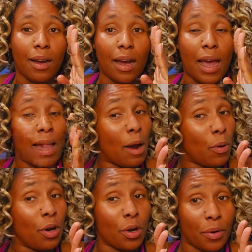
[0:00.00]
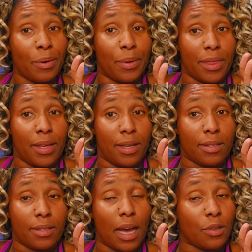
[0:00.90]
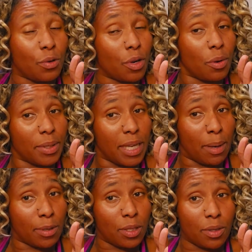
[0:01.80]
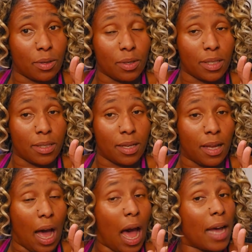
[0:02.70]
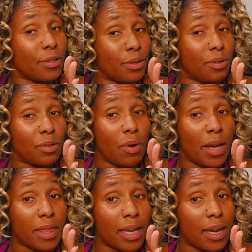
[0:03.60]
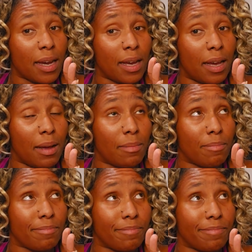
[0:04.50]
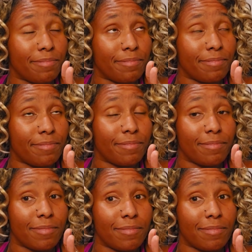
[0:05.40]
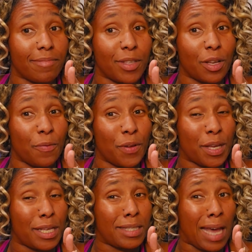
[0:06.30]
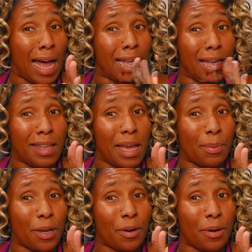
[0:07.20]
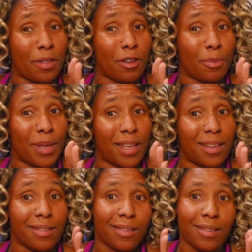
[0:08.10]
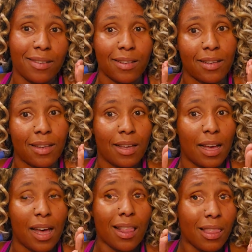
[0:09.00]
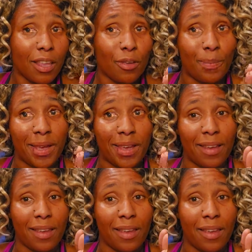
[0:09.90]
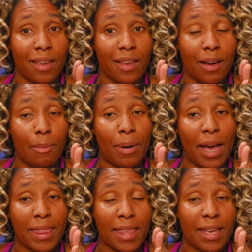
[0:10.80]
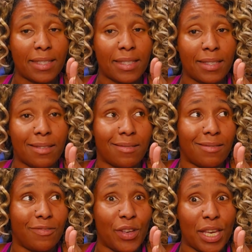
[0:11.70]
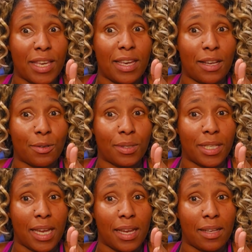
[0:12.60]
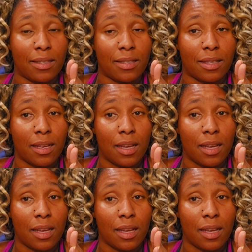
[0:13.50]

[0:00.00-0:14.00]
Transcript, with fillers: and I will agree with this. I do agree with Tamara to a certain extent. I do, do I think um you know Vicki's kind of enabling her a little bit. A little bit. But I think Vicki understands